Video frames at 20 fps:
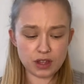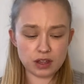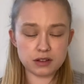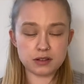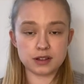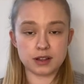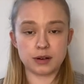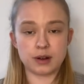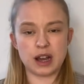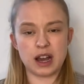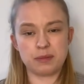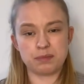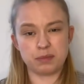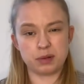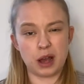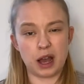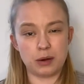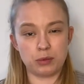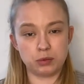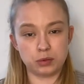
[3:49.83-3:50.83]
So
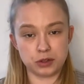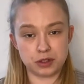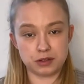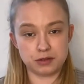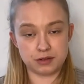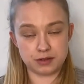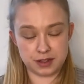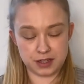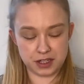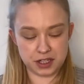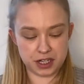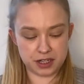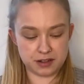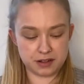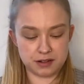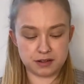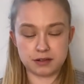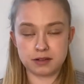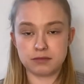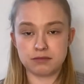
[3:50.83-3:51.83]
I would
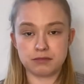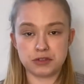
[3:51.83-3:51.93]
suggest